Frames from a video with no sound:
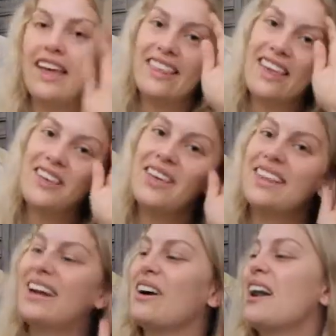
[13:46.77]
The other thing
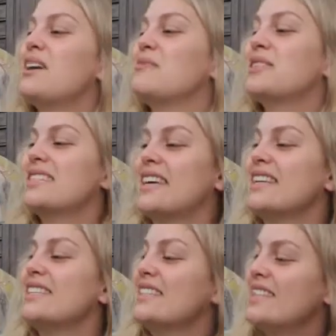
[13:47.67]
that I got him was
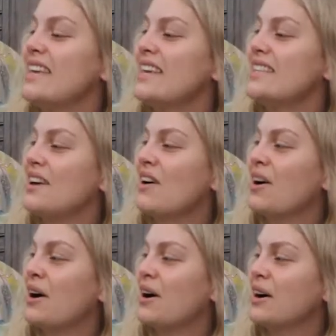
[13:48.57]
this. These
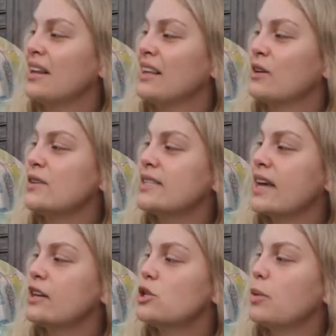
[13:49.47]
are little
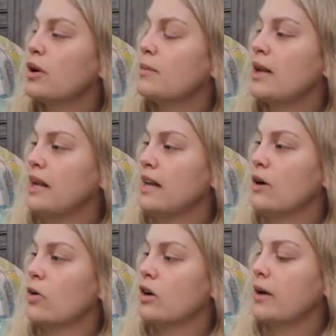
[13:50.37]
sketchbook mini
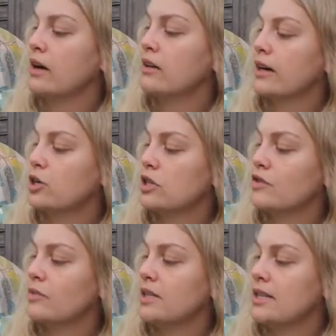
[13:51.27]
ornament collections
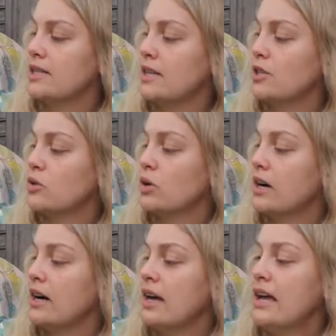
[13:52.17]
from the Disney
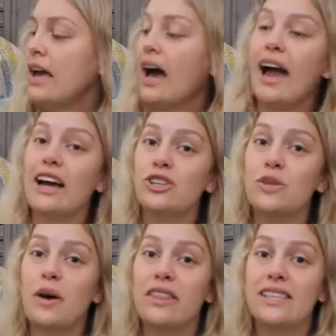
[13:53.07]
store. I actually
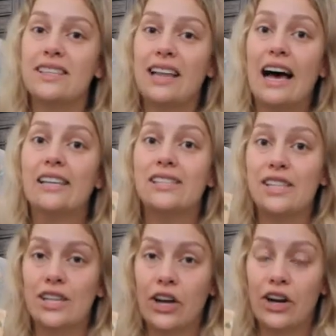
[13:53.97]
bought these last
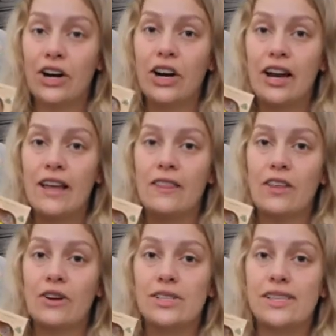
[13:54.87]
year in
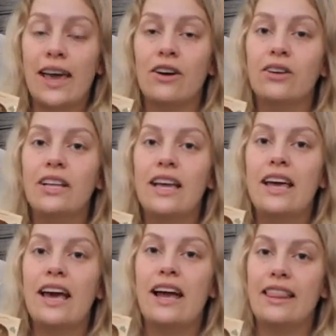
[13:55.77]
their sale
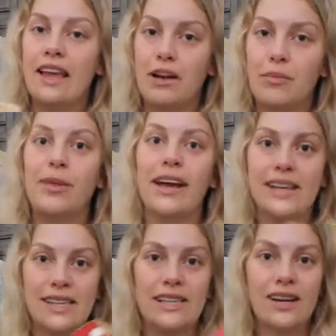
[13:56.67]
and then, like I
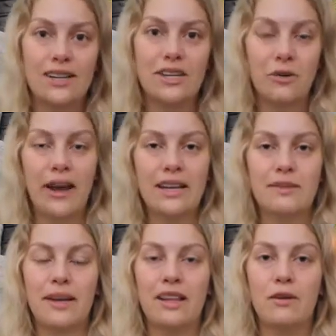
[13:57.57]
said, tucked it away into
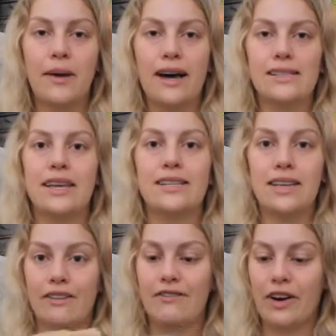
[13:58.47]
my little basket to
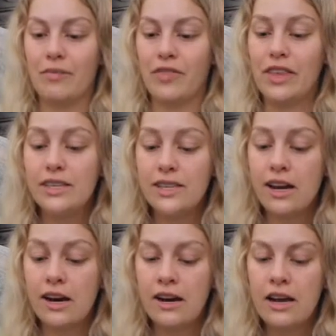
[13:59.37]
give him this
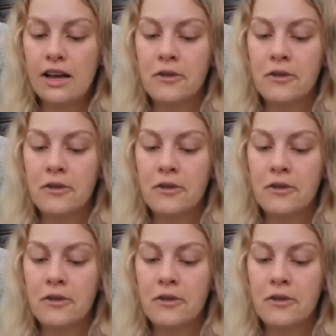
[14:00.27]
year.